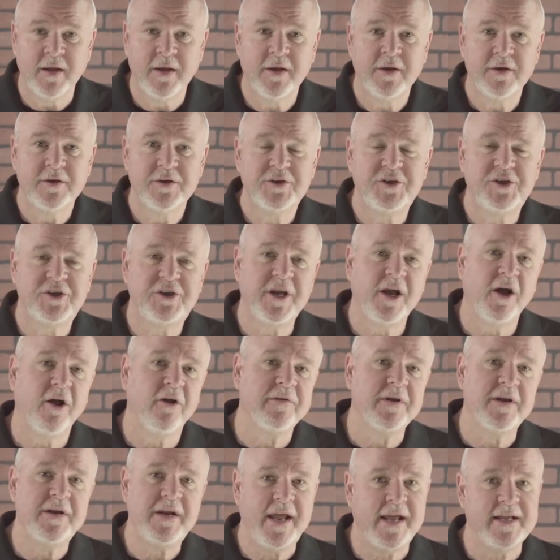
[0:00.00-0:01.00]

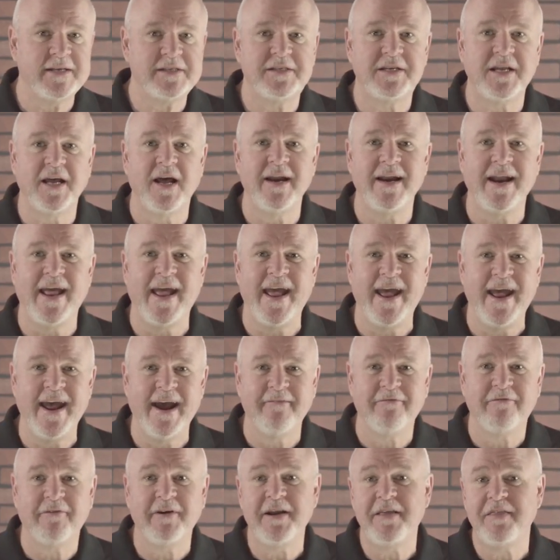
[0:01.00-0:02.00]
Sheldon has done
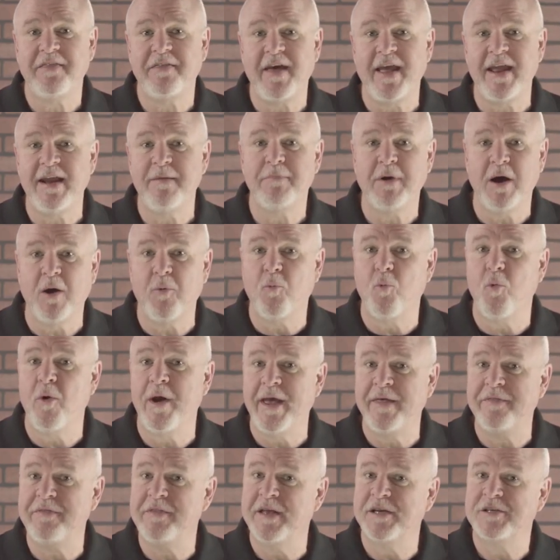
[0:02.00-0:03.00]
everything but
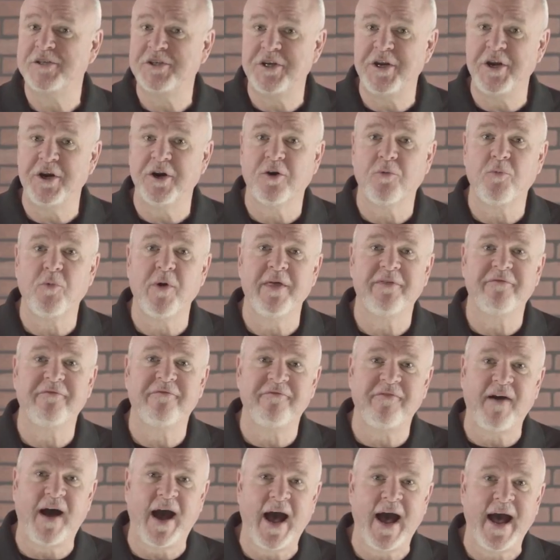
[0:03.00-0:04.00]
win this year with
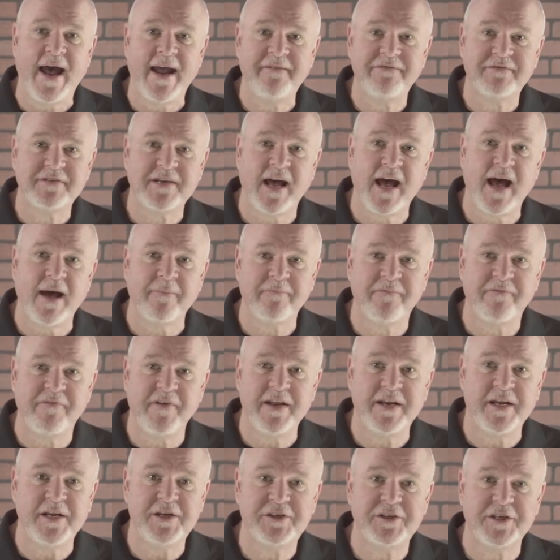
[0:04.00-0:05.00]
five top
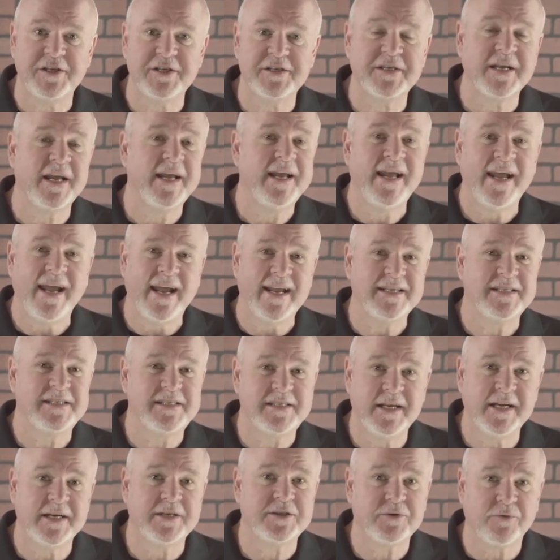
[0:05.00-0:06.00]
finishes in
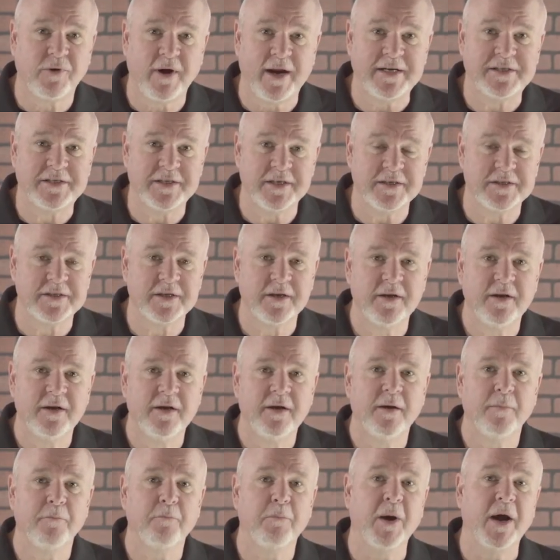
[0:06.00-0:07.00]
six races.
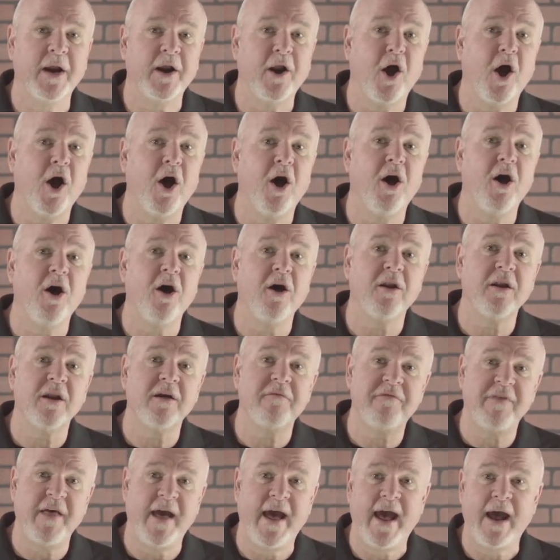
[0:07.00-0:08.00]
But all
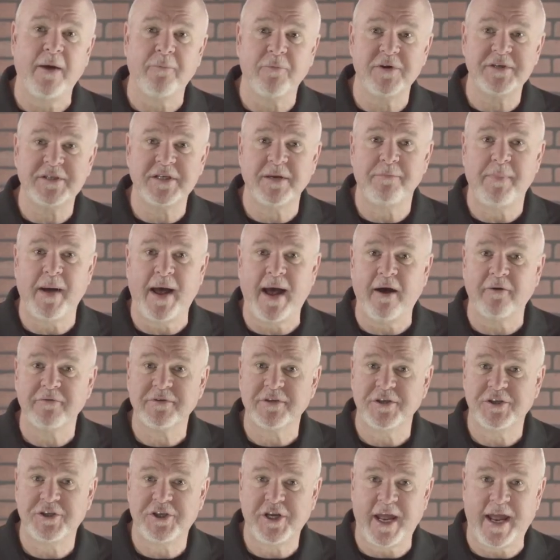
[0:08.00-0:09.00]
of that was about
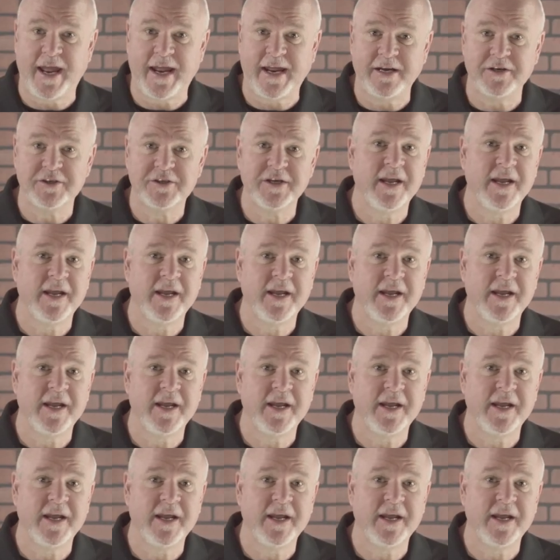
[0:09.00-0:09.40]
to change